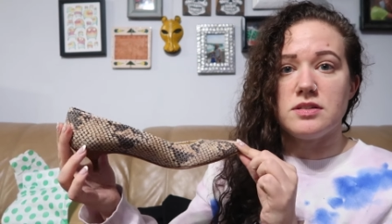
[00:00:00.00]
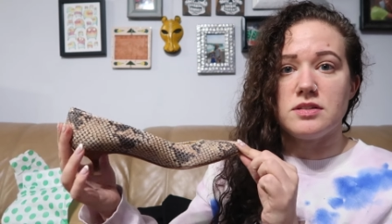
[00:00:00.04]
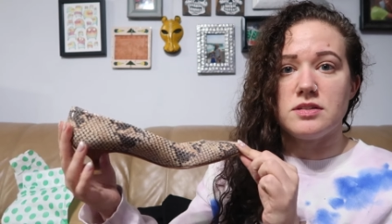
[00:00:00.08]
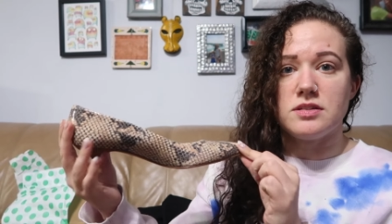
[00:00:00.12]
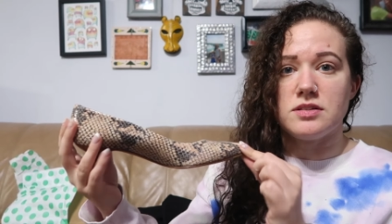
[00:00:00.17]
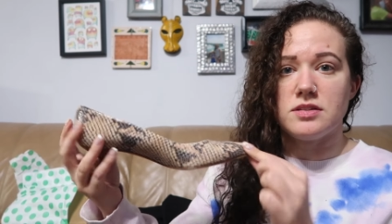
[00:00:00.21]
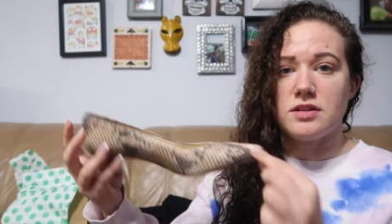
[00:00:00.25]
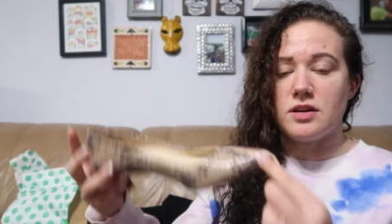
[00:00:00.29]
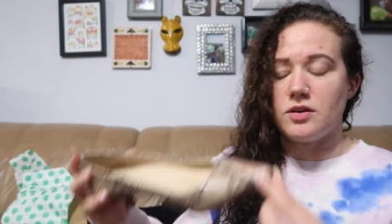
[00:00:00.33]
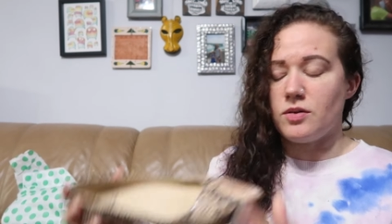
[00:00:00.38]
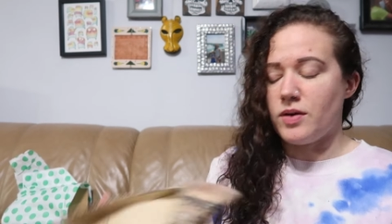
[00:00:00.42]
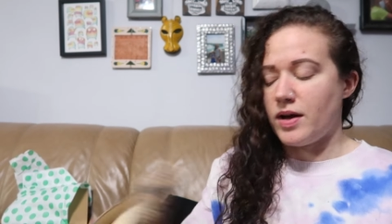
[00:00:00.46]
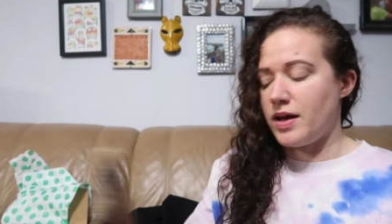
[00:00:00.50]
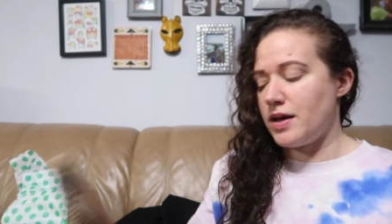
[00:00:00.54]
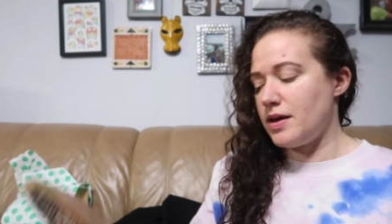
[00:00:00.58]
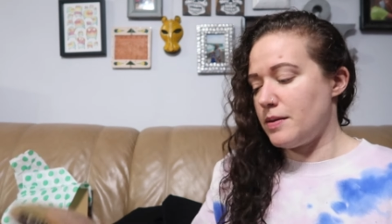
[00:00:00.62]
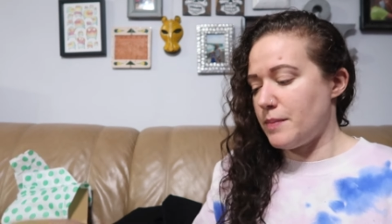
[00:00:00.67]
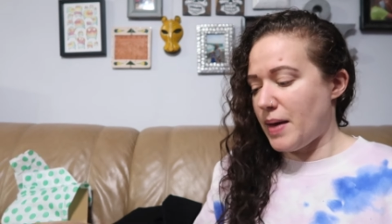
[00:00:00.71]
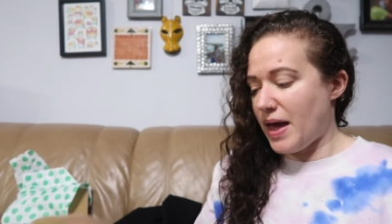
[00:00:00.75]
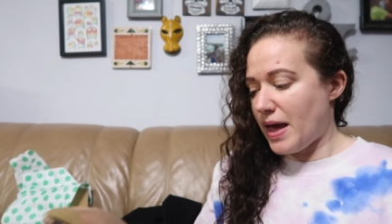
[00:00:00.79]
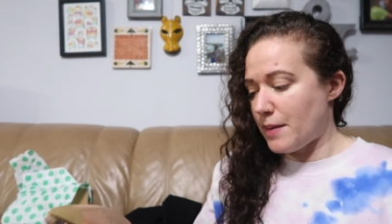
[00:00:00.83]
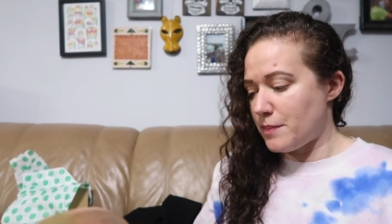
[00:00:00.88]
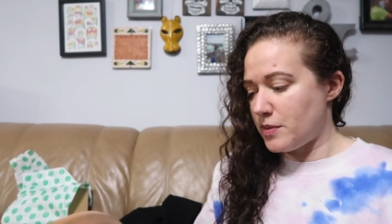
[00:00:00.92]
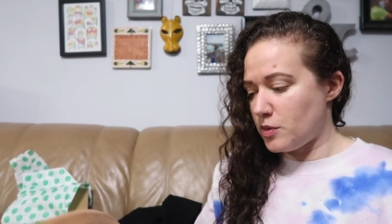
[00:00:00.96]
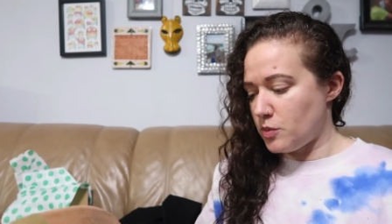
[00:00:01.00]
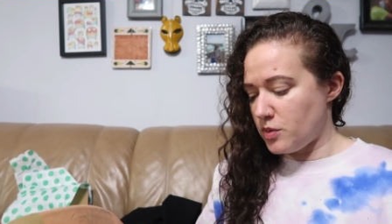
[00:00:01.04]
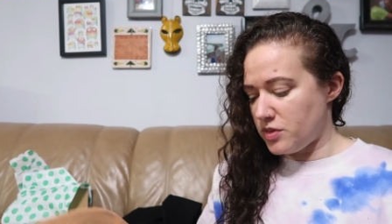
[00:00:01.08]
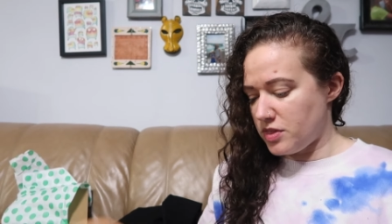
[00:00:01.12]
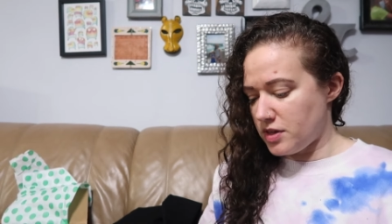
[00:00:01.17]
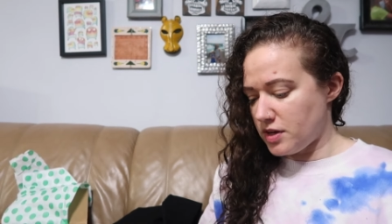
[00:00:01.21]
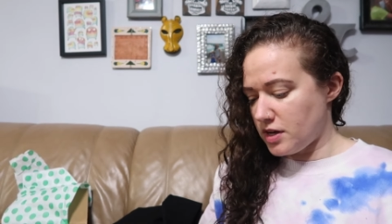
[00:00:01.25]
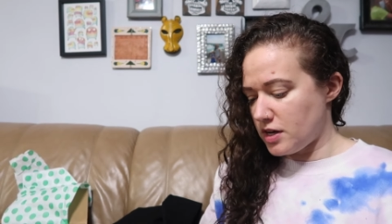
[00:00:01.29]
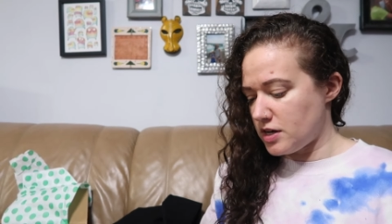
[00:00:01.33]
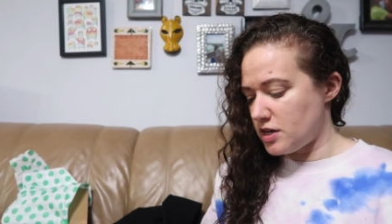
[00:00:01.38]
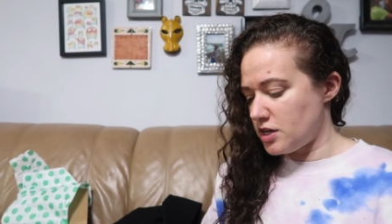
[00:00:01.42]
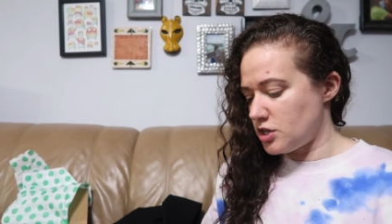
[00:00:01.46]
so I am happy with the
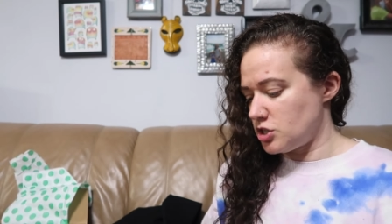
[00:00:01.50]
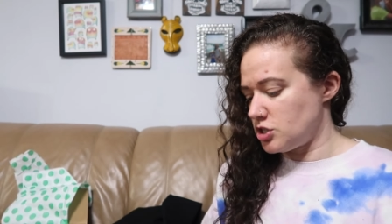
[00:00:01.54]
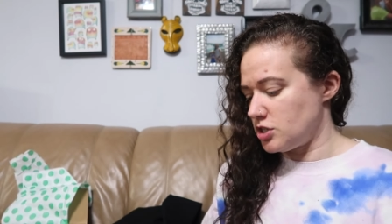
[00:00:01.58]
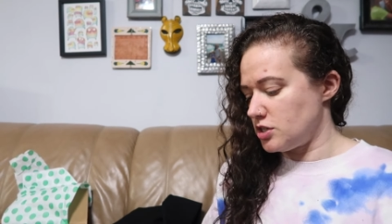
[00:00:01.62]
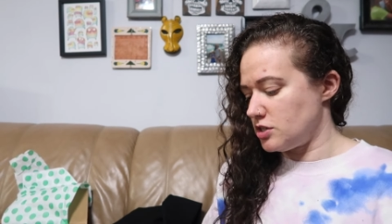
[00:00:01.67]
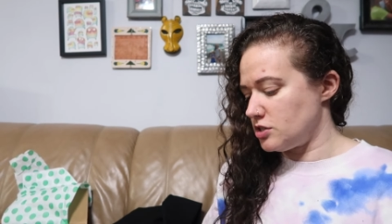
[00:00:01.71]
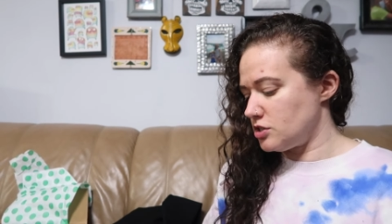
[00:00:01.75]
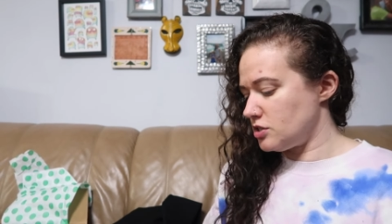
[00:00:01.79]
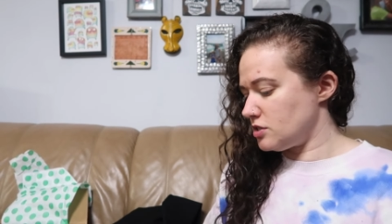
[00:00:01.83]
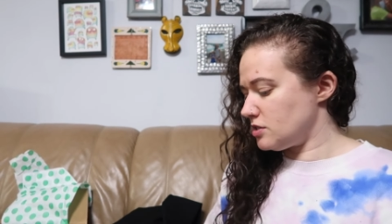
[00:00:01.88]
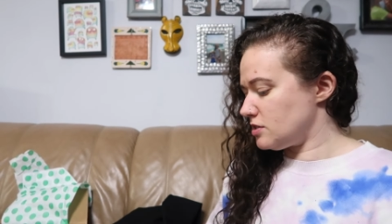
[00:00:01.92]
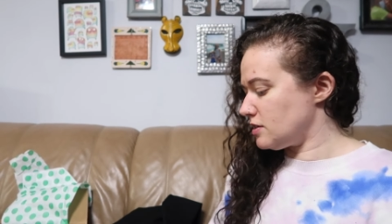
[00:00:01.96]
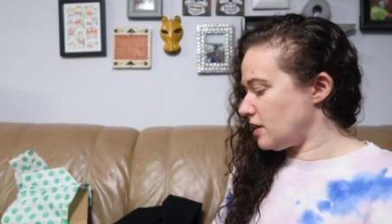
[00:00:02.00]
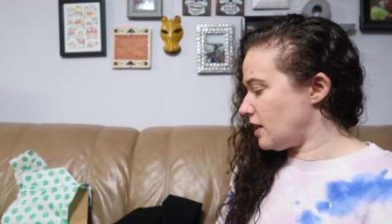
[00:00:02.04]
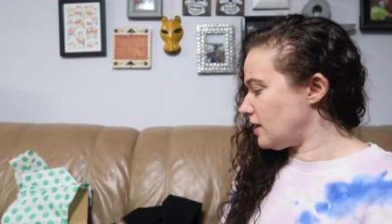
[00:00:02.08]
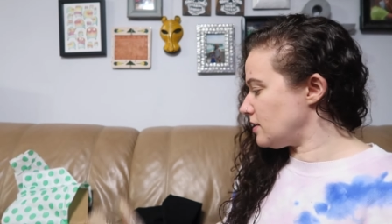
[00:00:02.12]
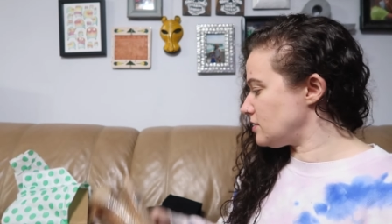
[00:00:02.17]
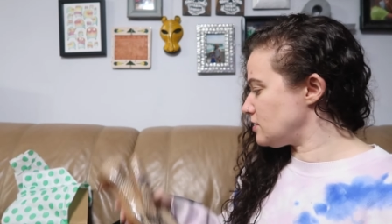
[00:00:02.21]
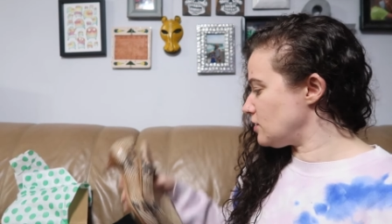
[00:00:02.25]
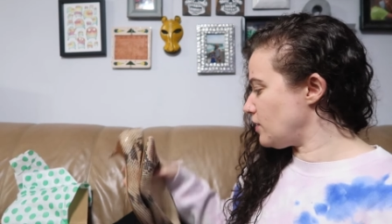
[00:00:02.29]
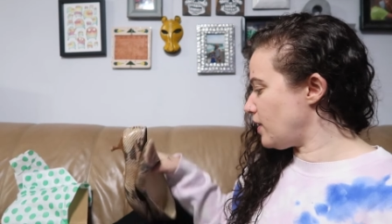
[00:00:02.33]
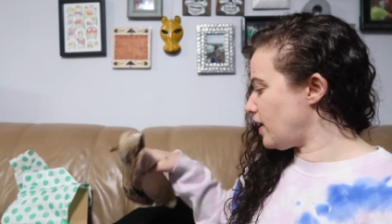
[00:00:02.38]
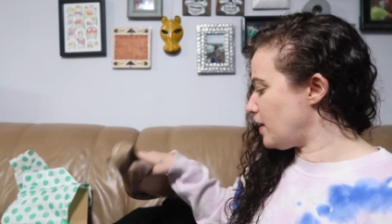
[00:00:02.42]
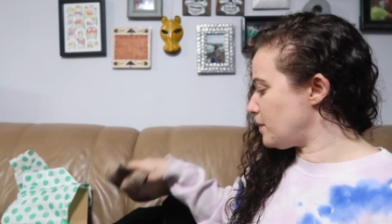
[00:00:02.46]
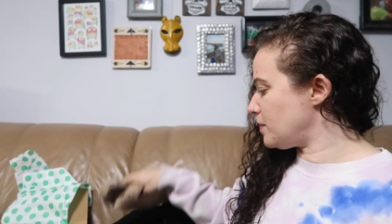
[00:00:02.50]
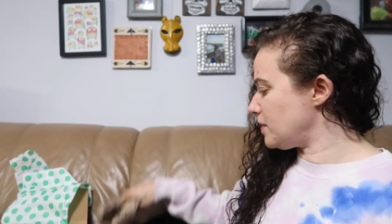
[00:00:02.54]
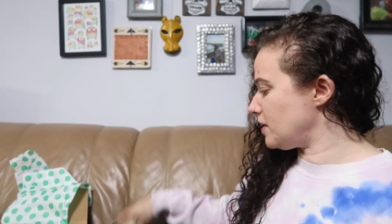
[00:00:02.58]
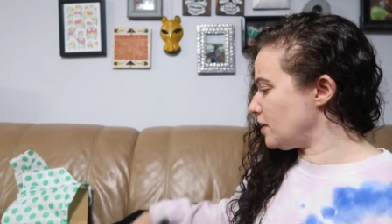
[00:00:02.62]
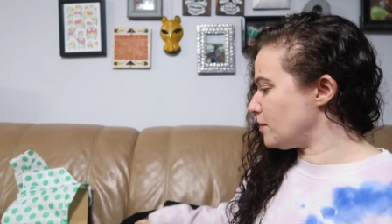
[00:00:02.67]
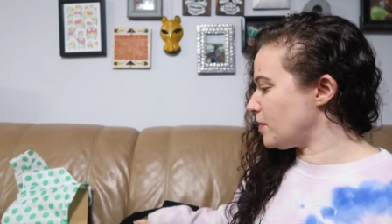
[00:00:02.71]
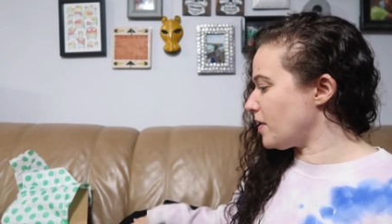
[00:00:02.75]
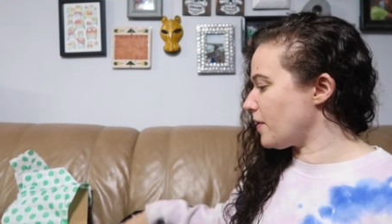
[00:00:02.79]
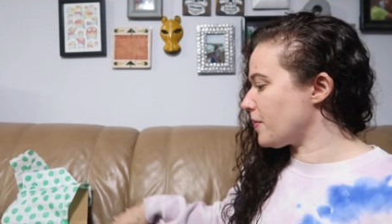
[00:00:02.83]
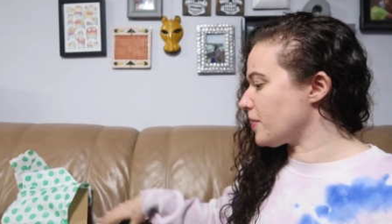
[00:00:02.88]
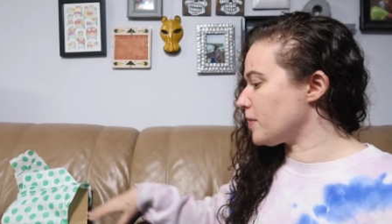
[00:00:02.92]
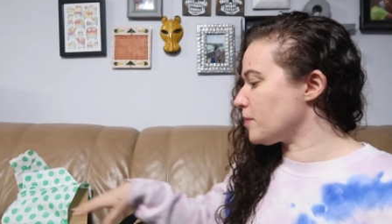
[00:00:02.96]
condition, just not so happy
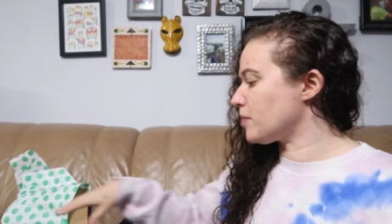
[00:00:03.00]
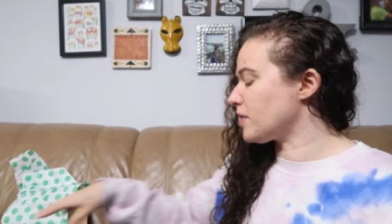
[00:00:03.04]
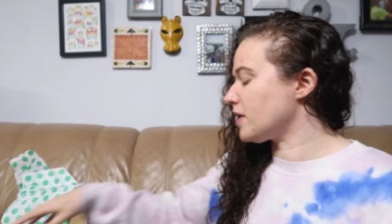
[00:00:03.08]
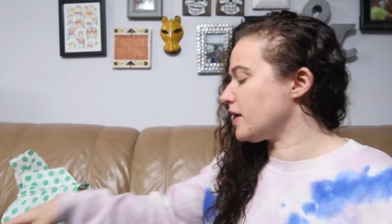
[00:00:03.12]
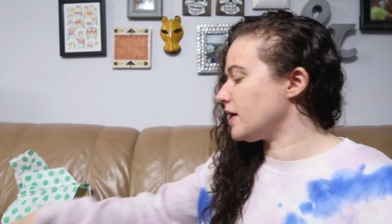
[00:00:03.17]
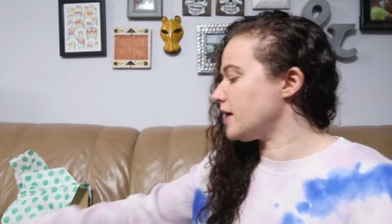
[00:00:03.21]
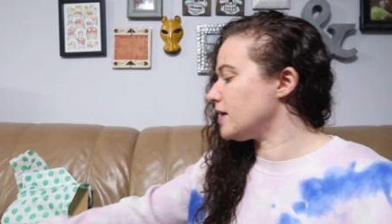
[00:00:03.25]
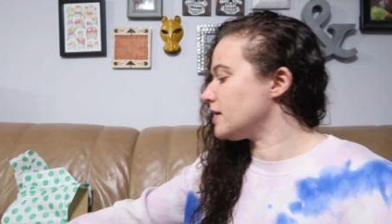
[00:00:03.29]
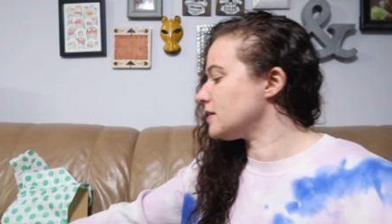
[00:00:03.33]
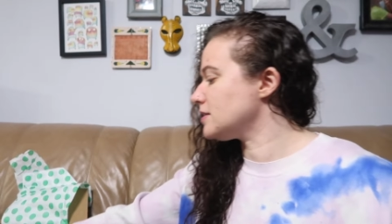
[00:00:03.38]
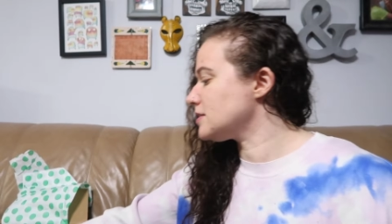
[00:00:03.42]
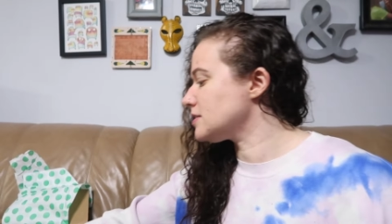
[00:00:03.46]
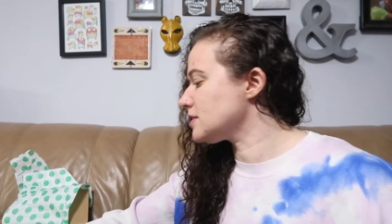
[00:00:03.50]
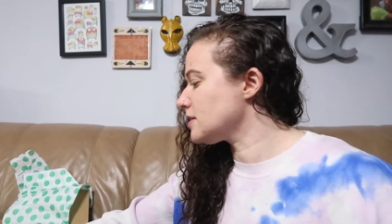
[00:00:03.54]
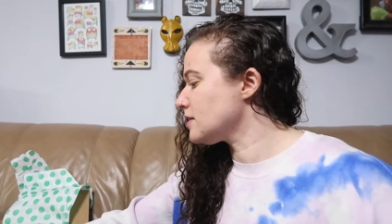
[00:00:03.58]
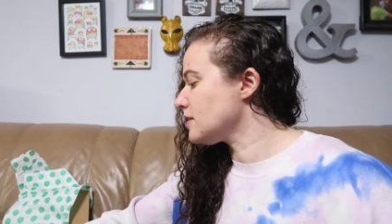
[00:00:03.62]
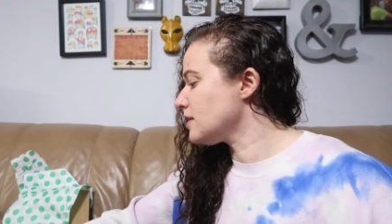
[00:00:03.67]
about the brand.